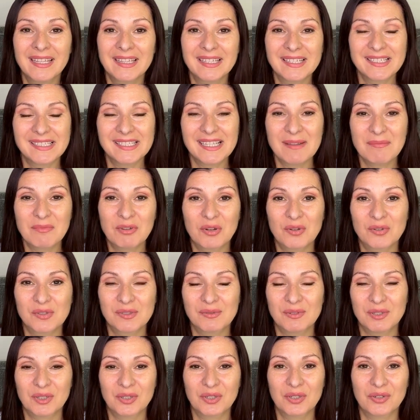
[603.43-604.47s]
The same goes
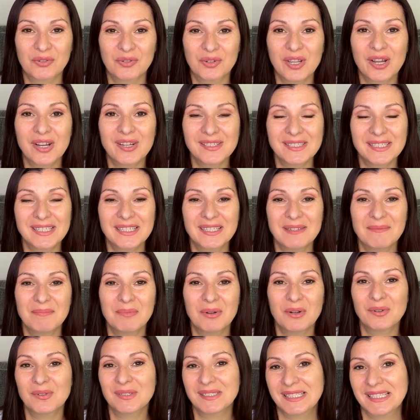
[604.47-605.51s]
with the curiosity
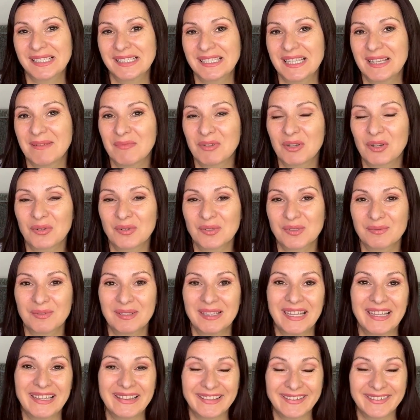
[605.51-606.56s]
post, the same goes
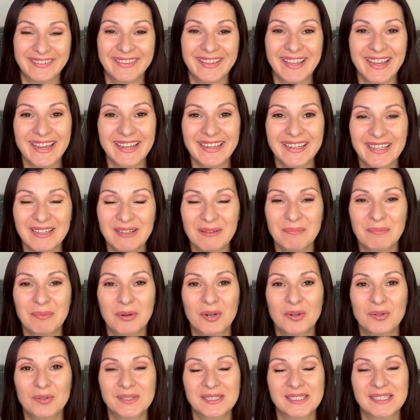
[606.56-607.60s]
with entertaining
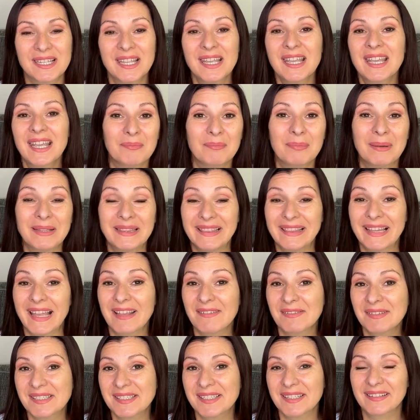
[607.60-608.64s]
post, but
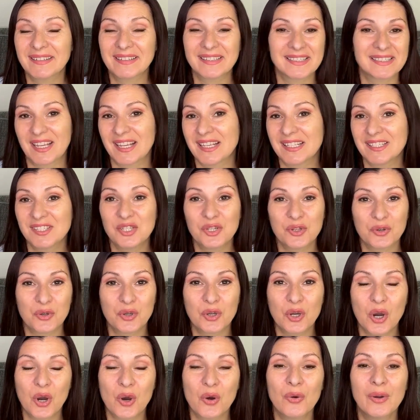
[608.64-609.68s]
lifestyle is as you
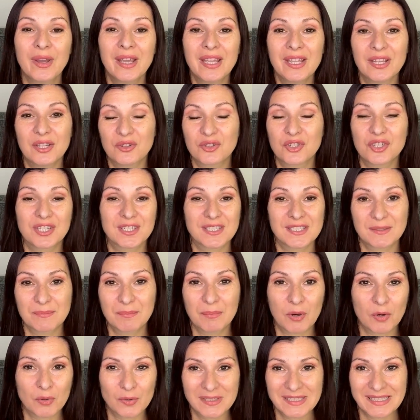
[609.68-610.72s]
go, you're
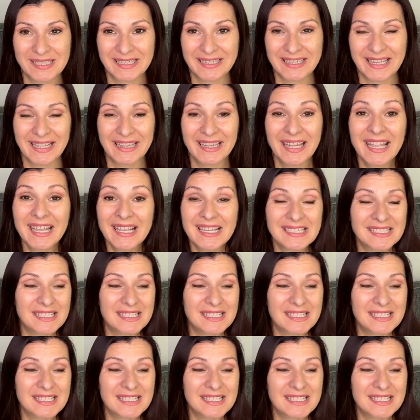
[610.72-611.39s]
just posting that.